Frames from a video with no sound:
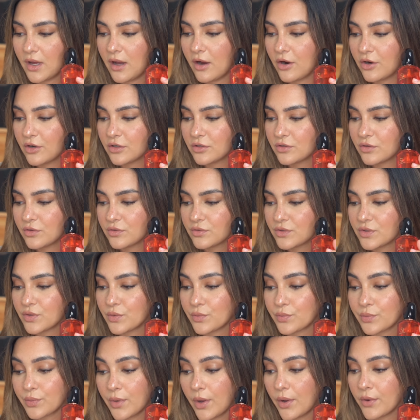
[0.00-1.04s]
heart notes
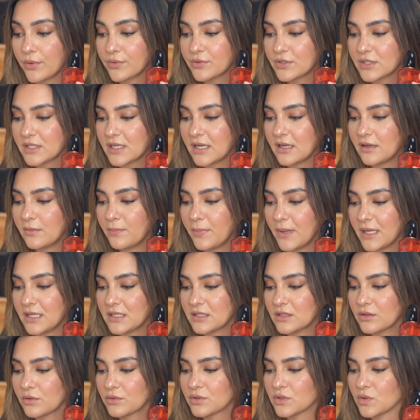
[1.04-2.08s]
rose, and
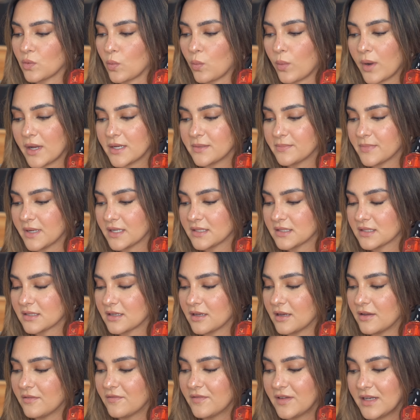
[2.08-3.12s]
base notes white musk,
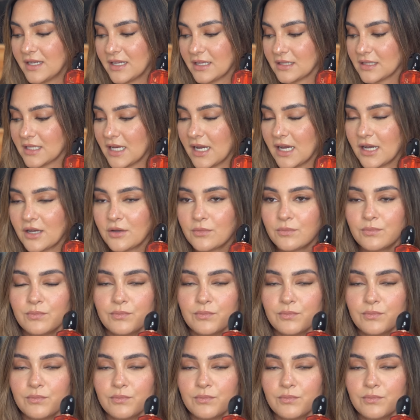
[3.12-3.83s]
vanilla.